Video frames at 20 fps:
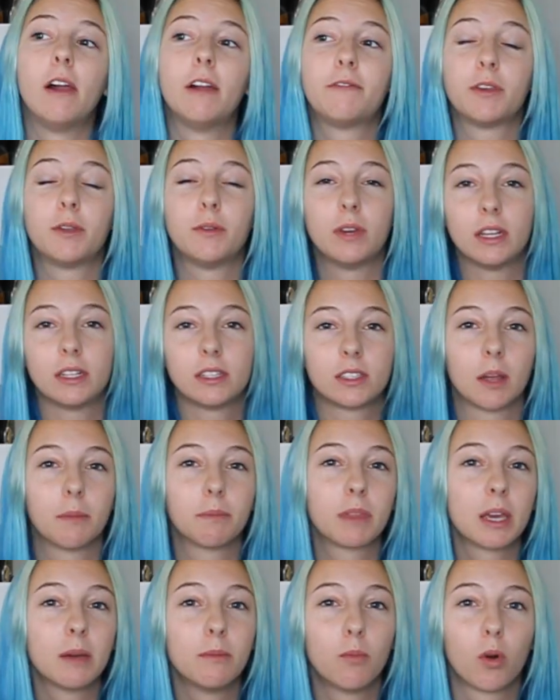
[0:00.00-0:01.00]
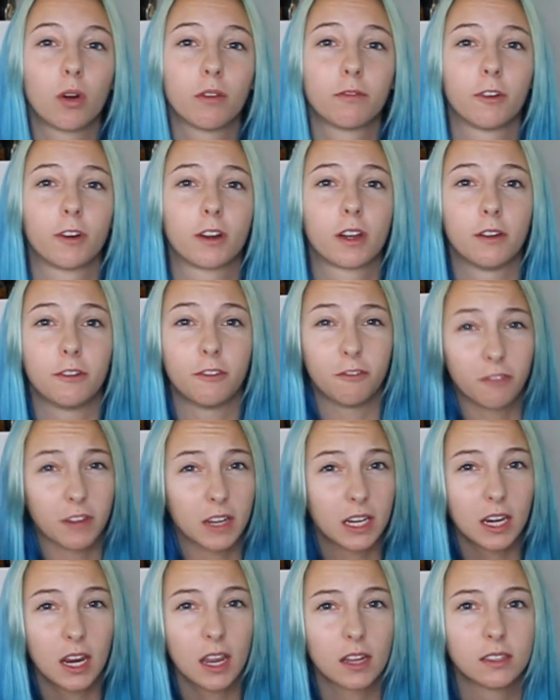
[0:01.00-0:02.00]
If you need something more for
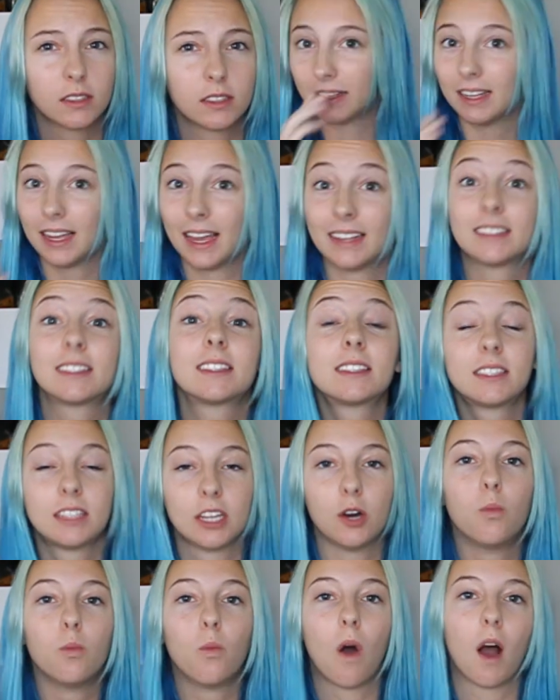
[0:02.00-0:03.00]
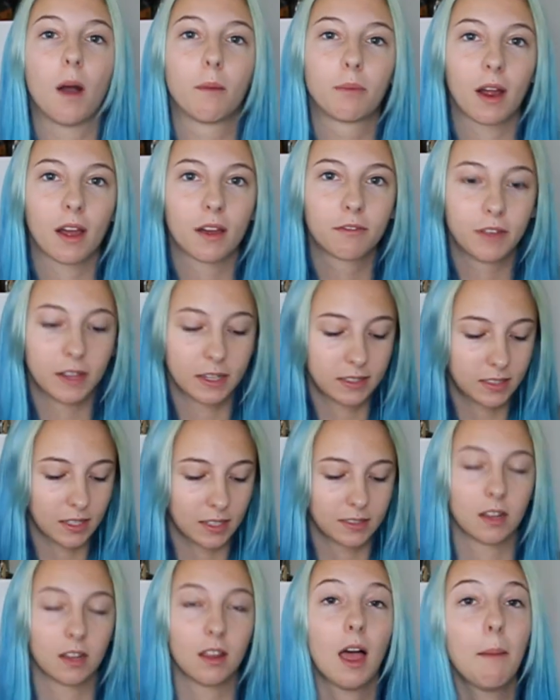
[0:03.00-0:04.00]
convenience and still want breakfast,
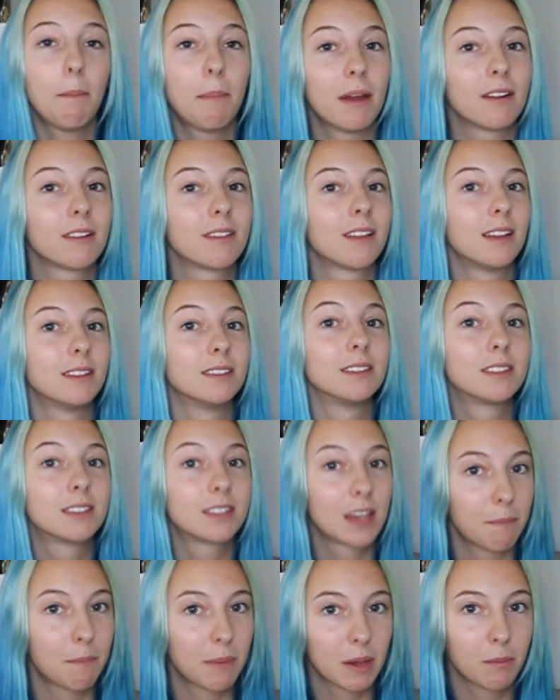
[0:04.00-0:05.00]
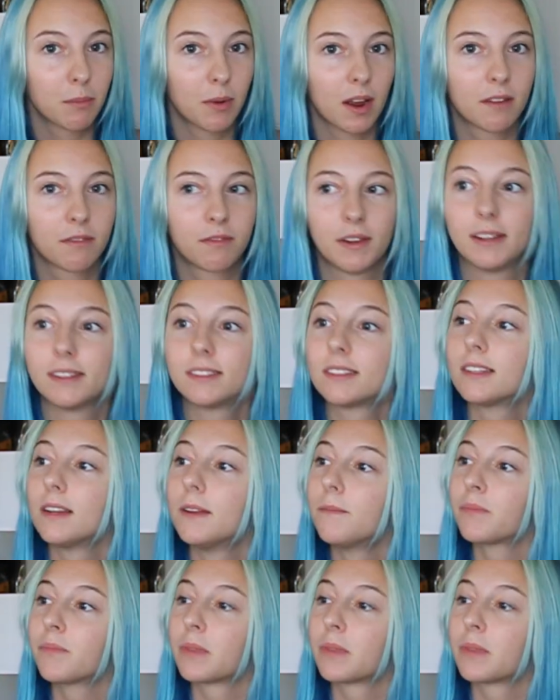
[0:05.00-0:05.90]
it's a lot better than skipping breakfast.